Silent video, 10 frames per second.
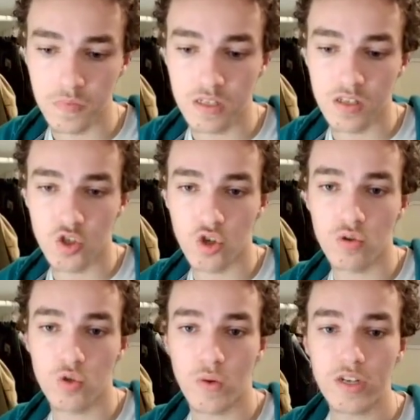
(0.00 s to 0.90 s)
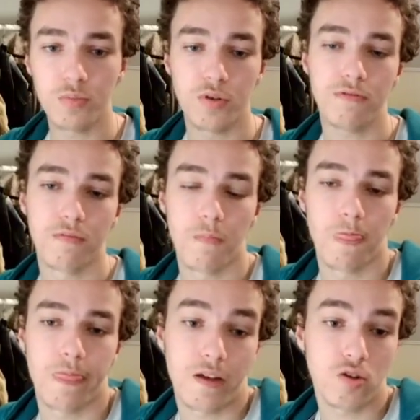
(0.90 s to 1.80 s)
So it's white to move.
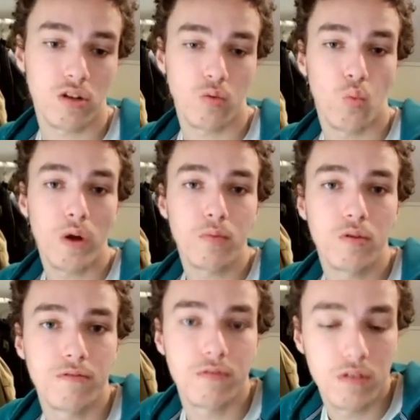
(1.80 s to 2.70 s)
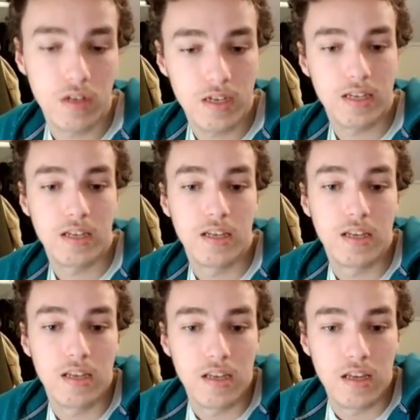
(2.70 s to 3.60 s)
There's only one move
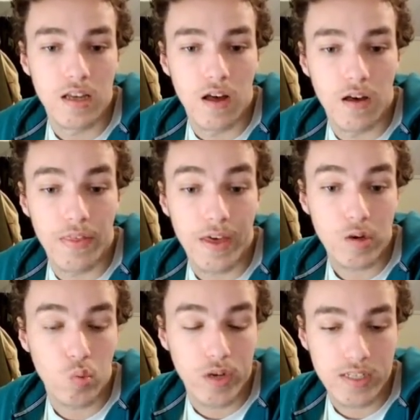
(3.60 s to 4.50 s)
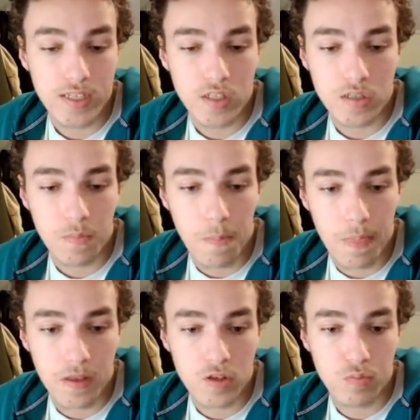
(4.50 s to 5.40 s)
that wins
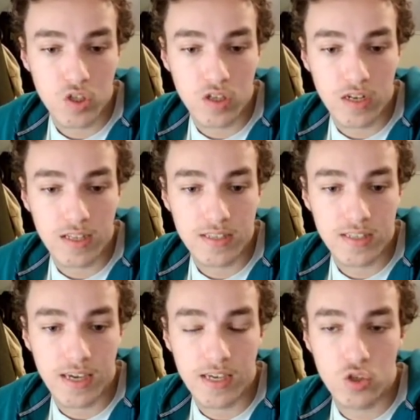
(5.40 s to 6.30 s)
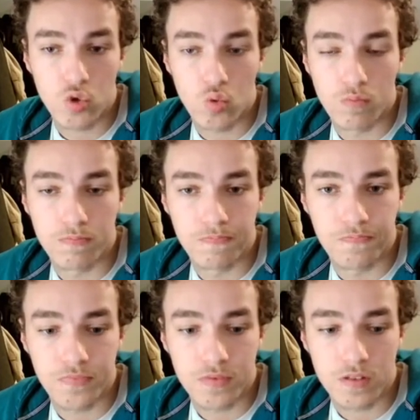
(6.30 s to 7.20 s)
in this position, and that's king e2.
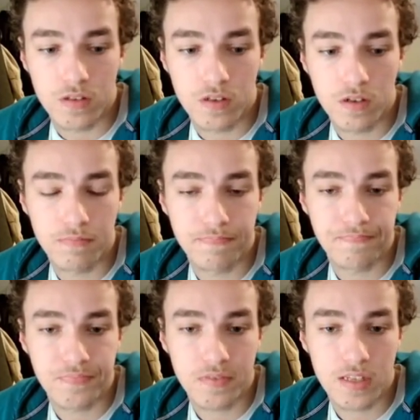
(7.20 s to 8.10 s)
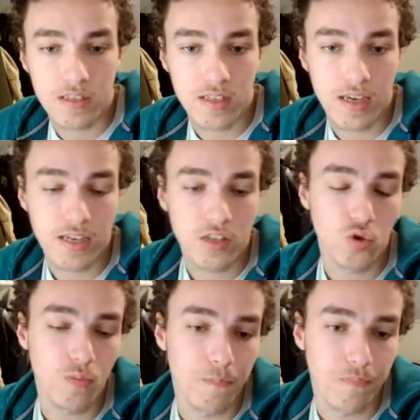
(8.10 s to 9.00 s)
That's king e2.